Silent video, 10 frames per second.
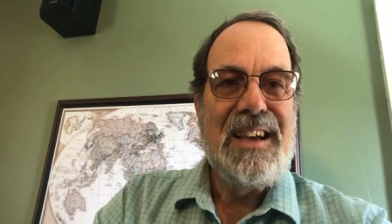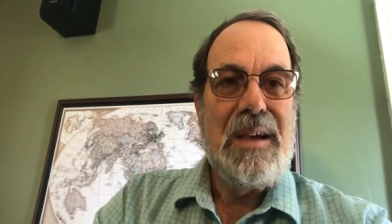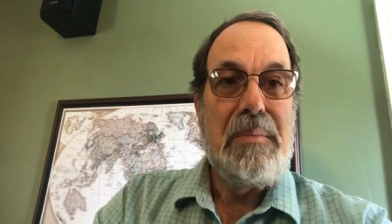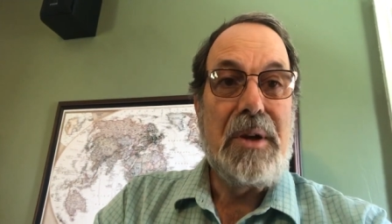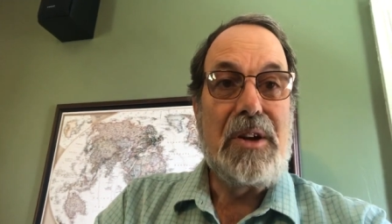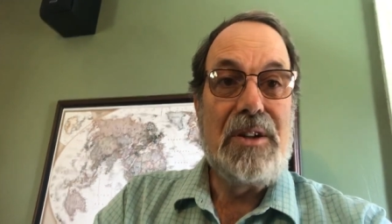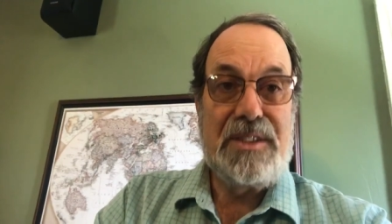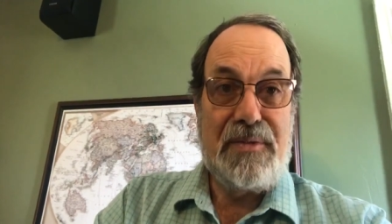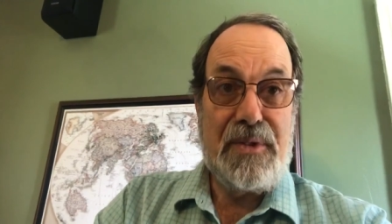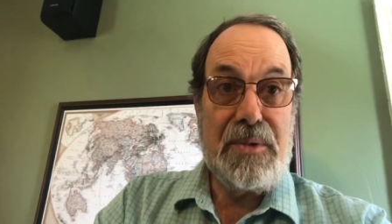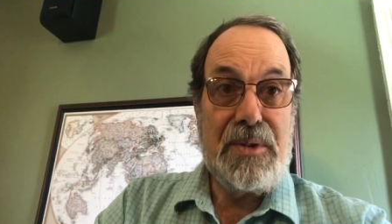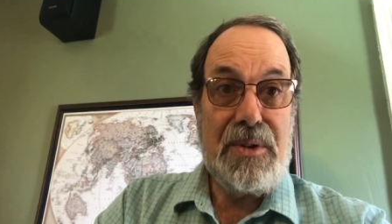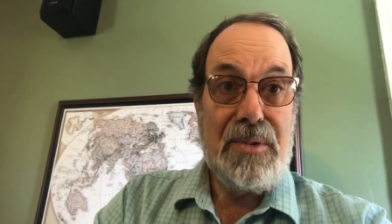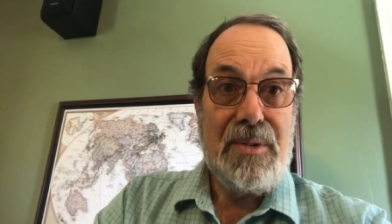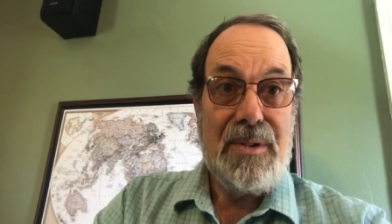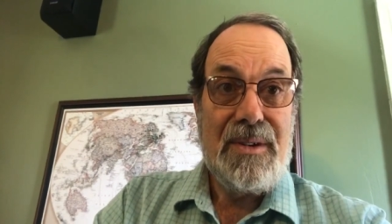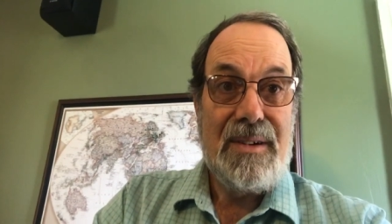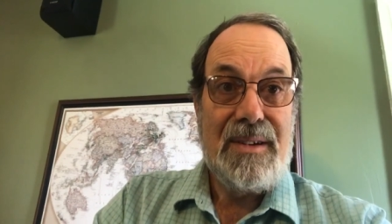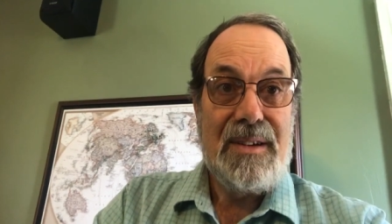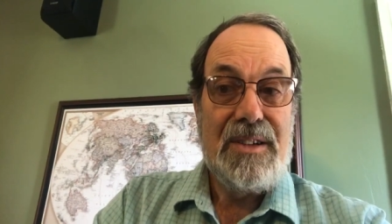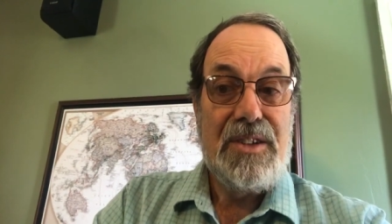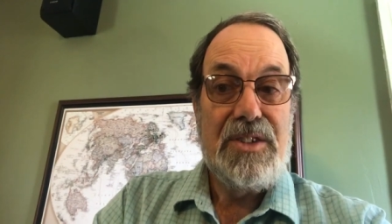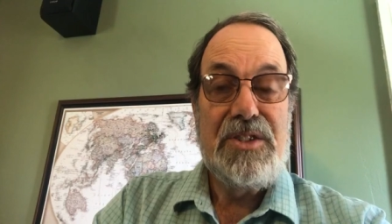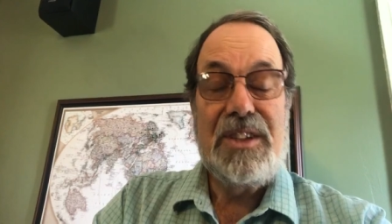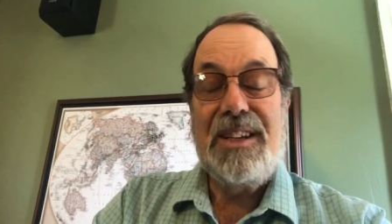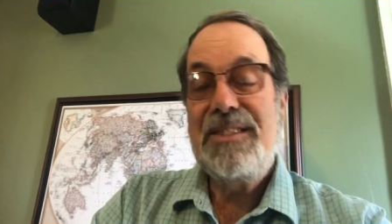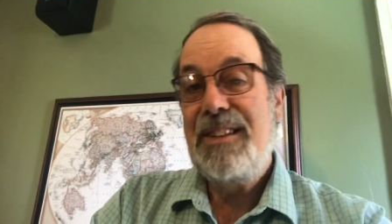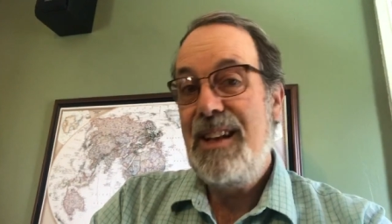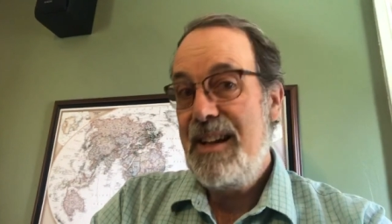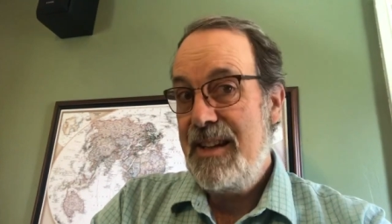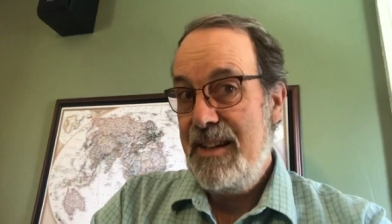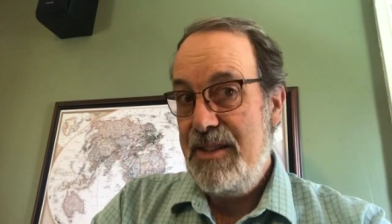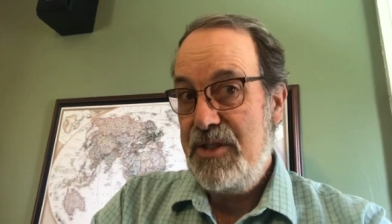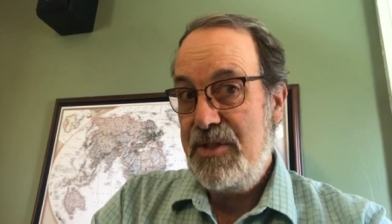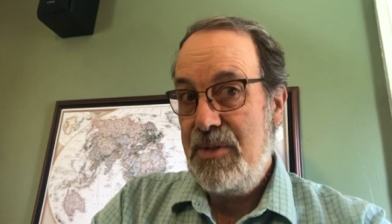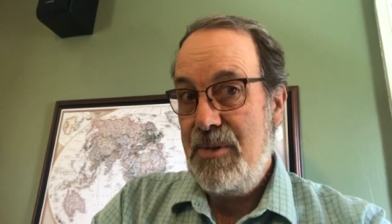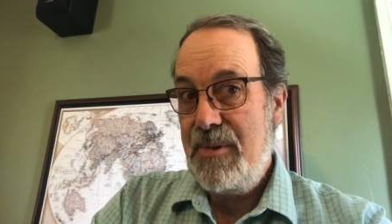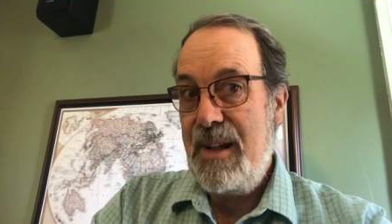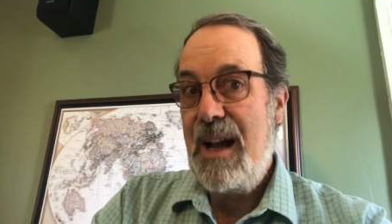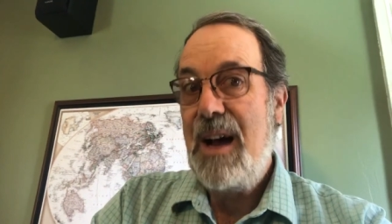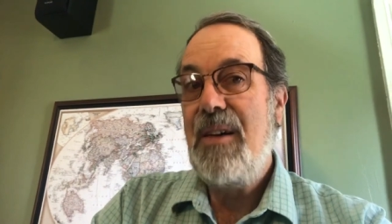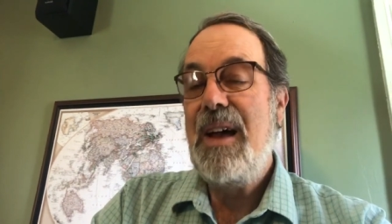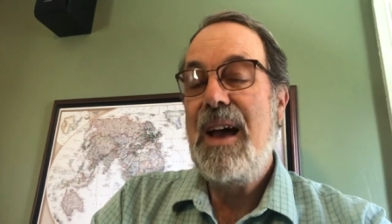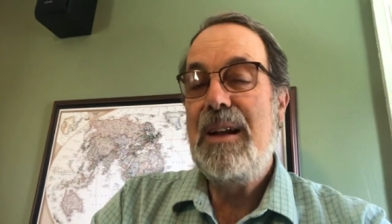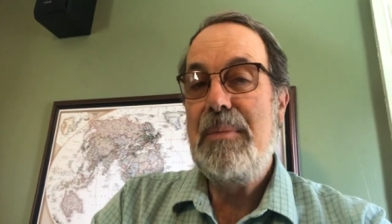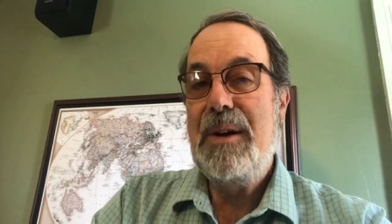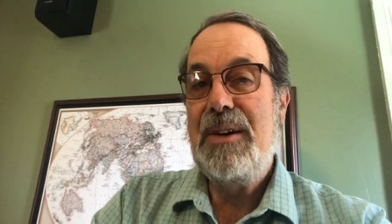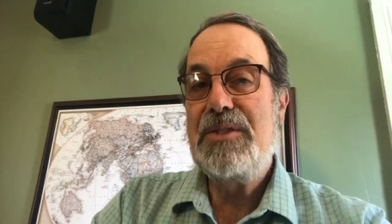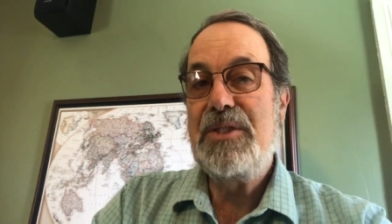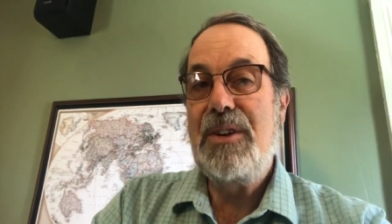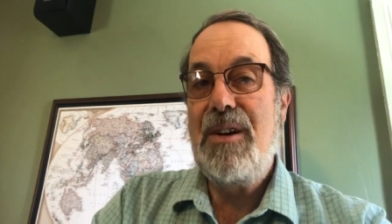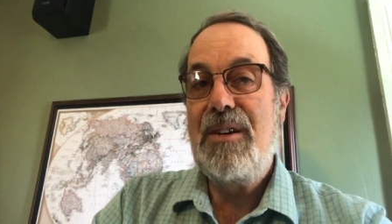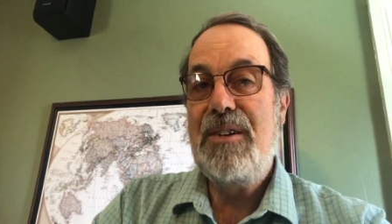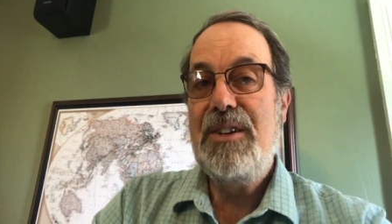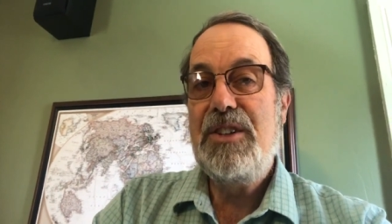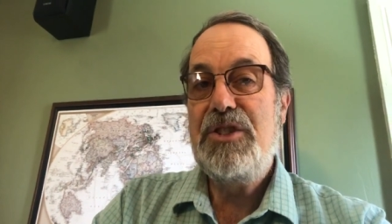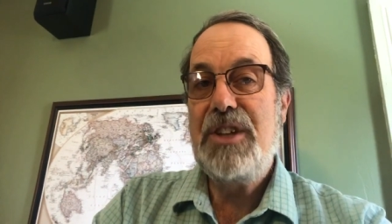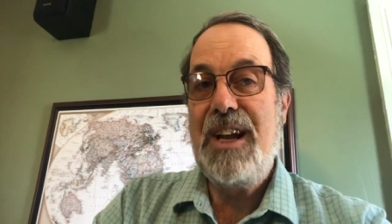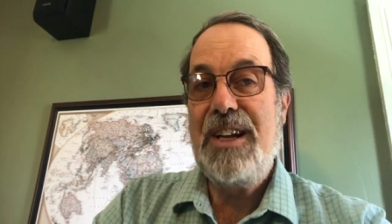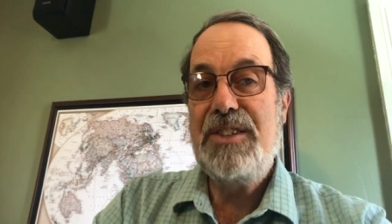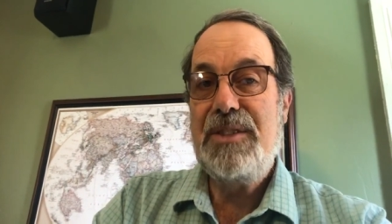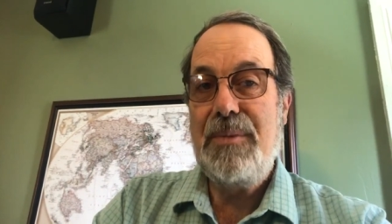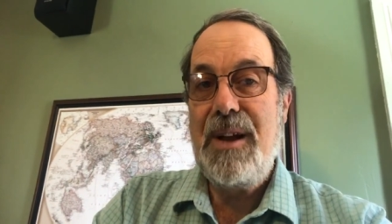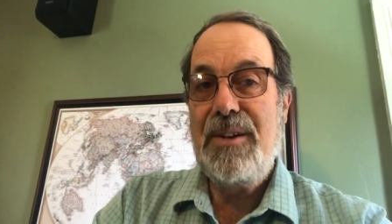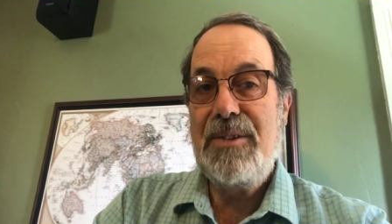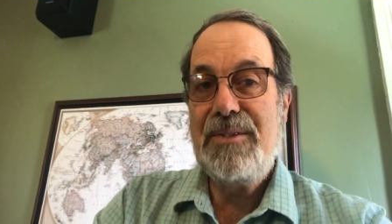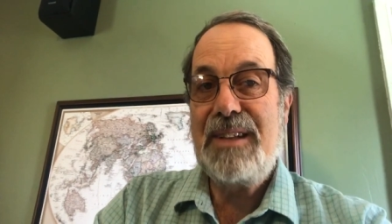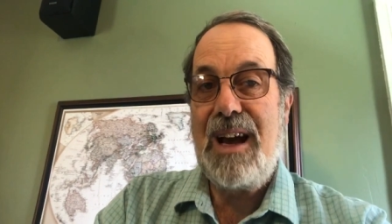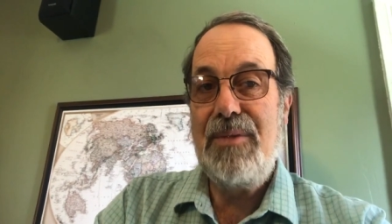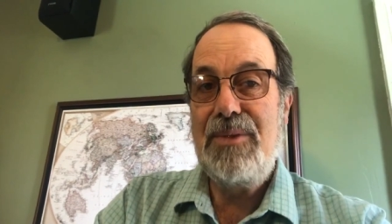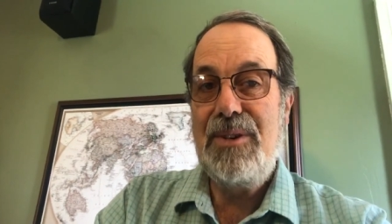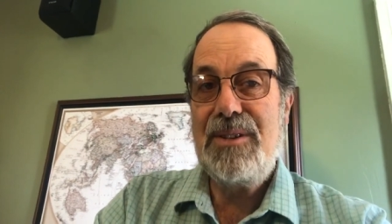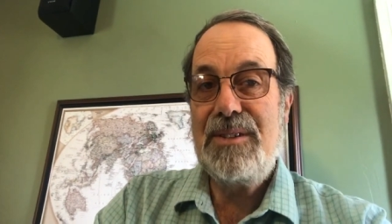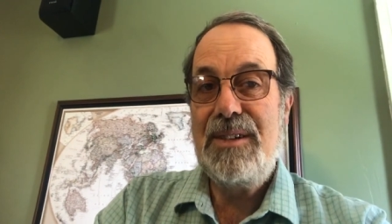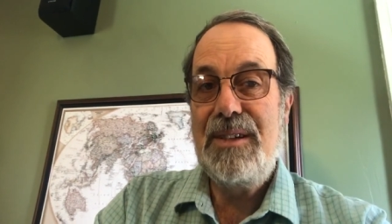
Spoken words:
Because if you do, just like in the story how Annabelle's yarn changed the way her town looked,